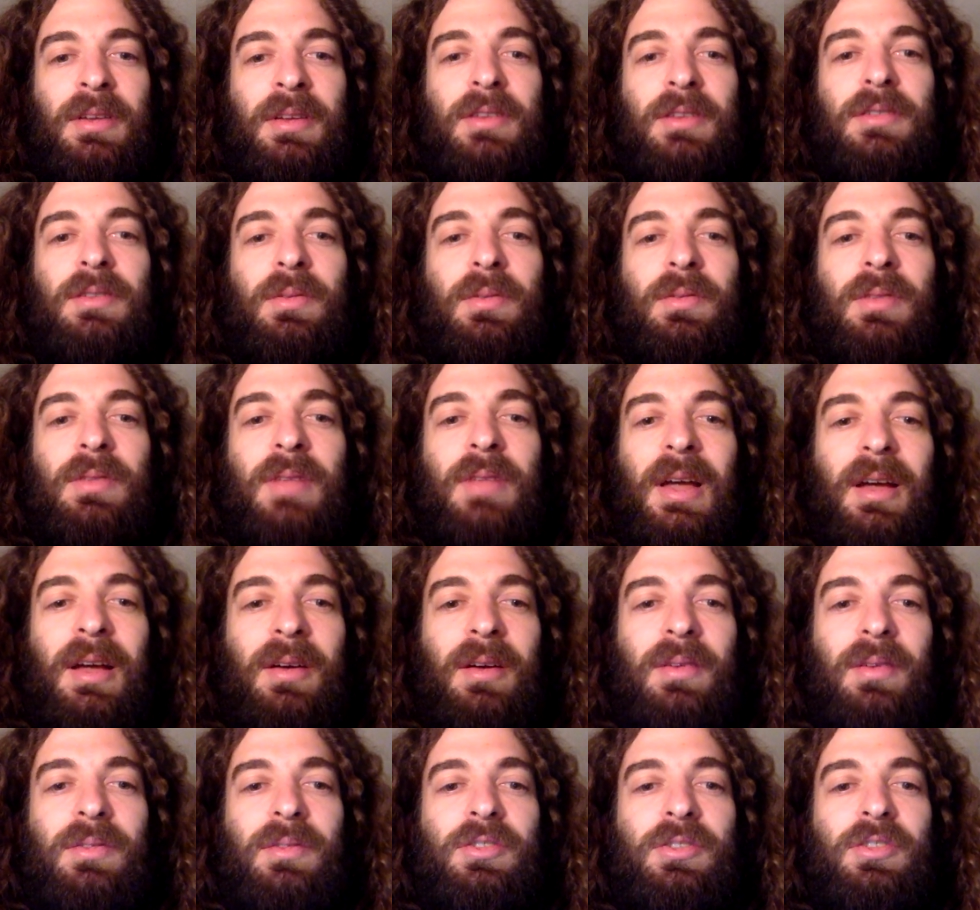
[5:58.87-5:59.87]
So
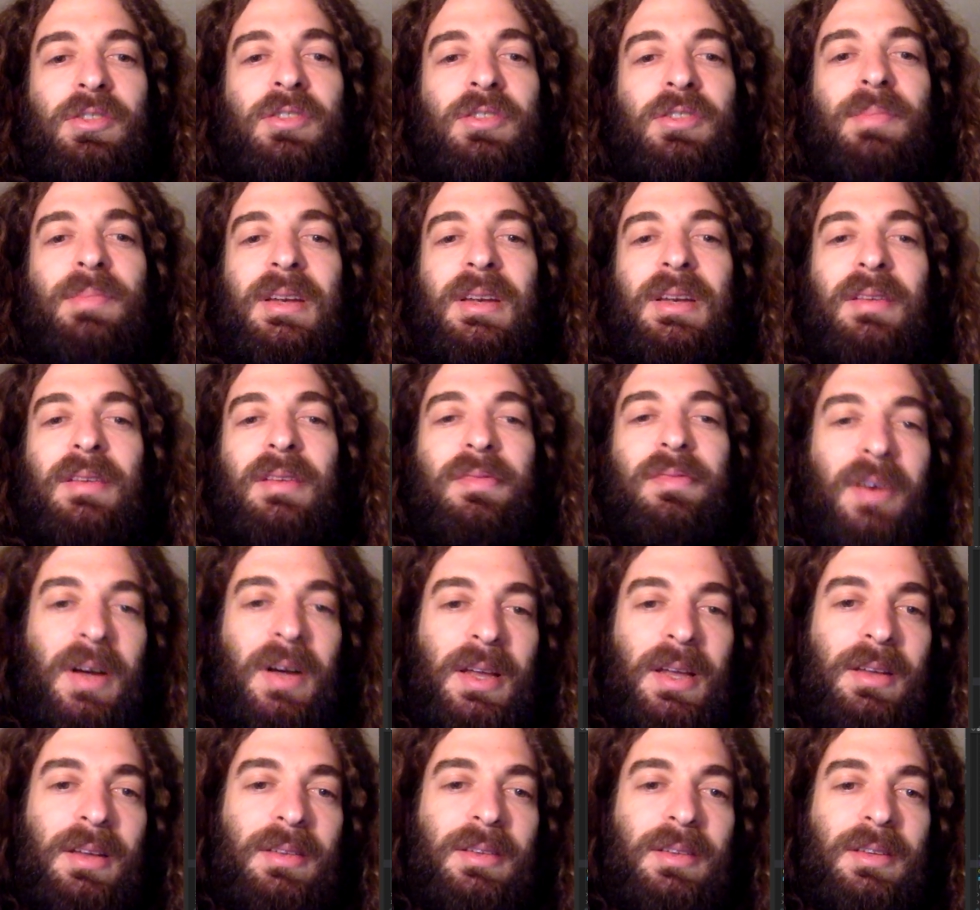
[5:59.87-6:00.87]
now, just by
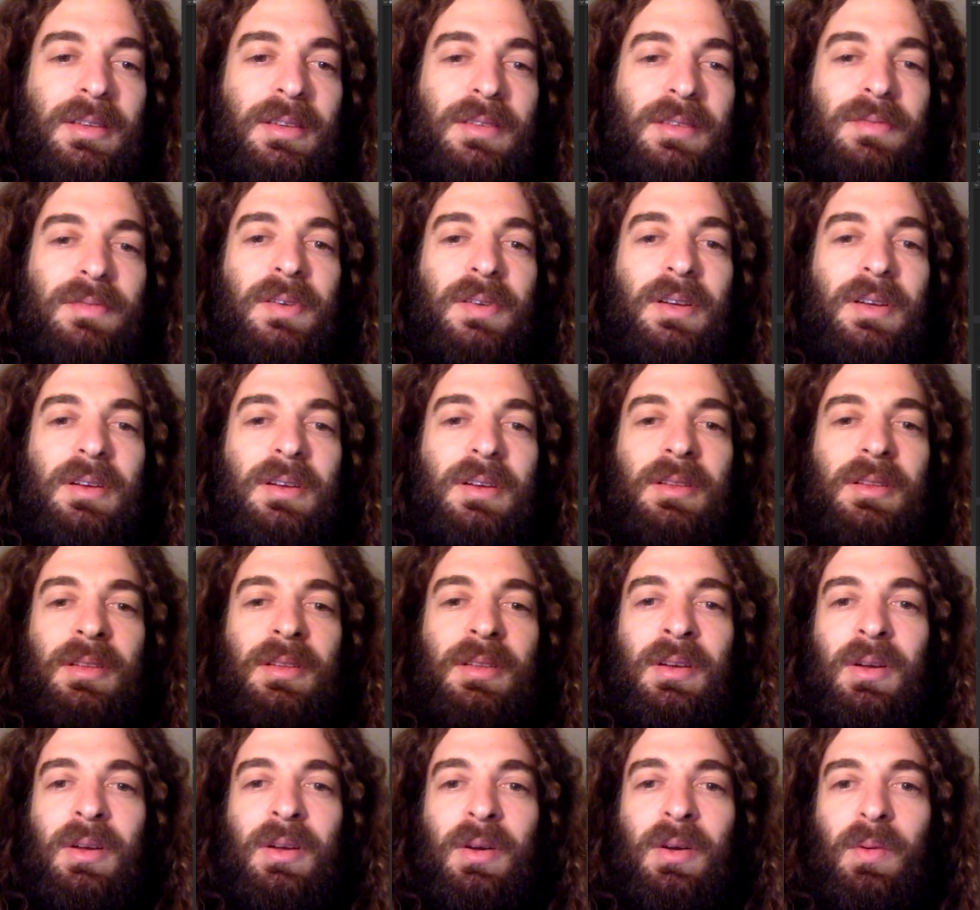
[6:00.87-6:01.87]
defining this field,
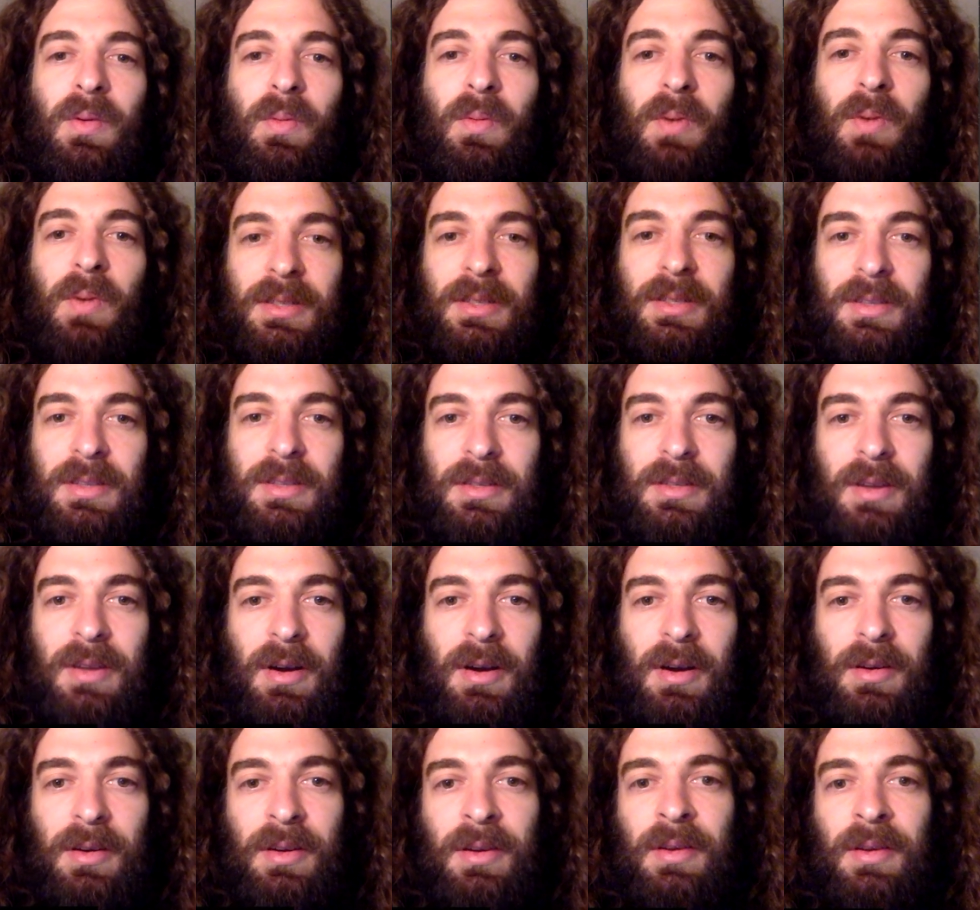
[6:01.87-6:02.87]
we can
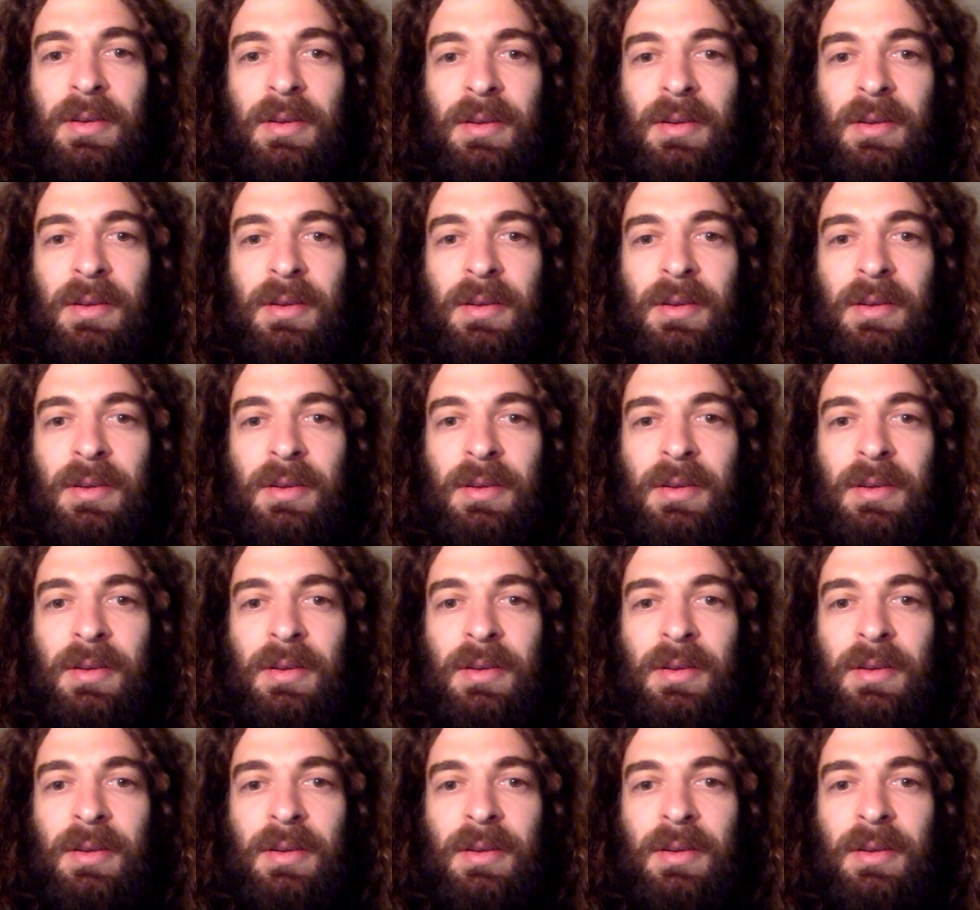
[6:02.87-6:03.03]
start